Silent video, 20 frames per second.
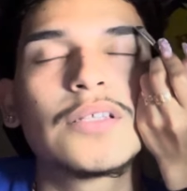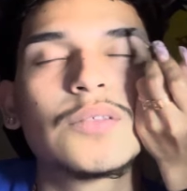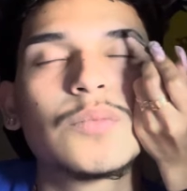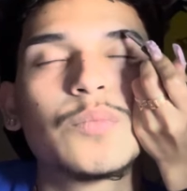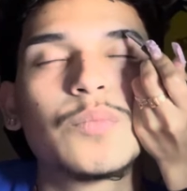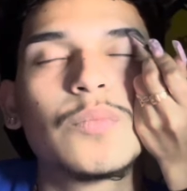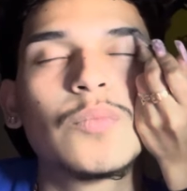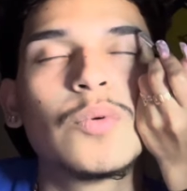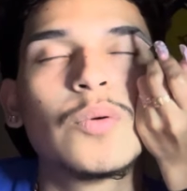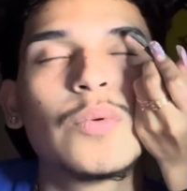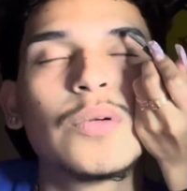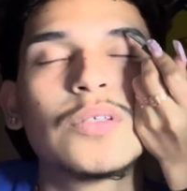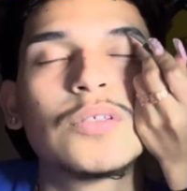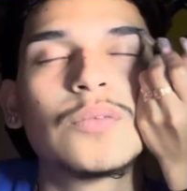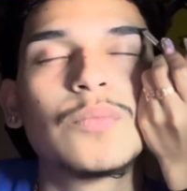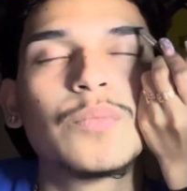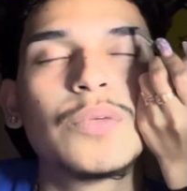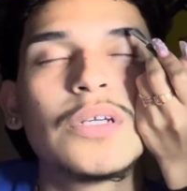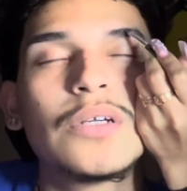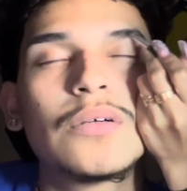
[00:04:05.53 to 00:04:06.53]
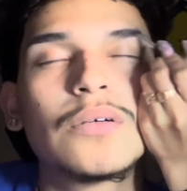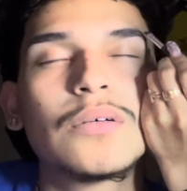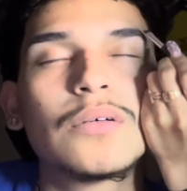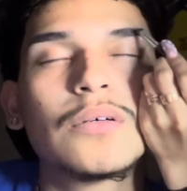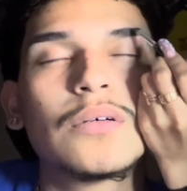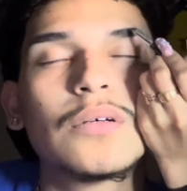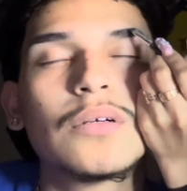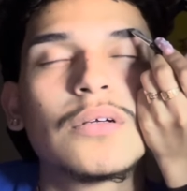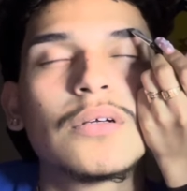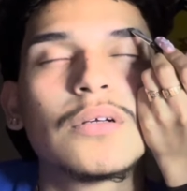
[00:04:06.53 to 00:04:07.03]
to we went to Pico,
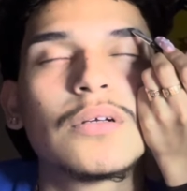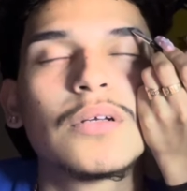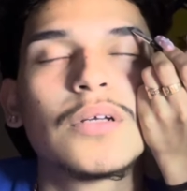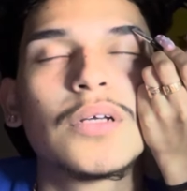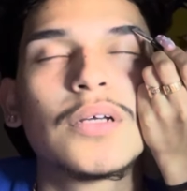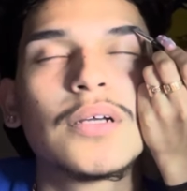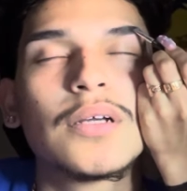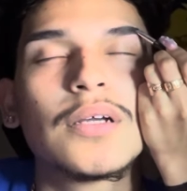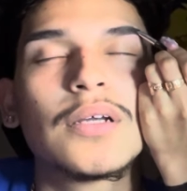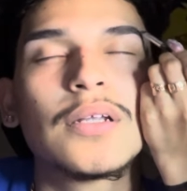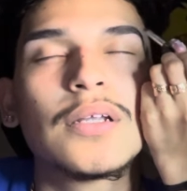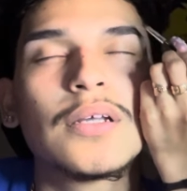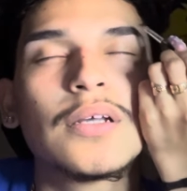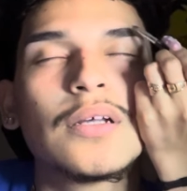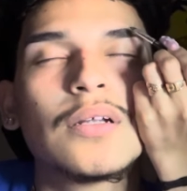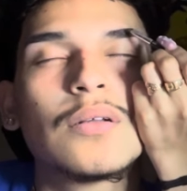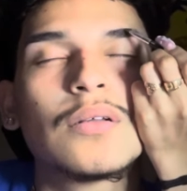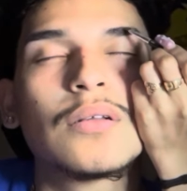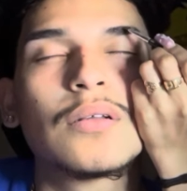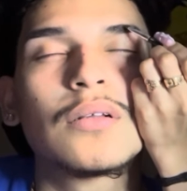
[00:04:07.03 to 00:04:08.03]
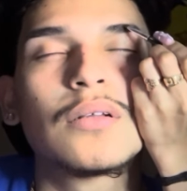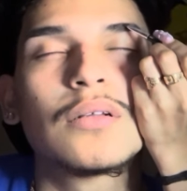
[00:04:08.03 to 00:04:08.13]
and then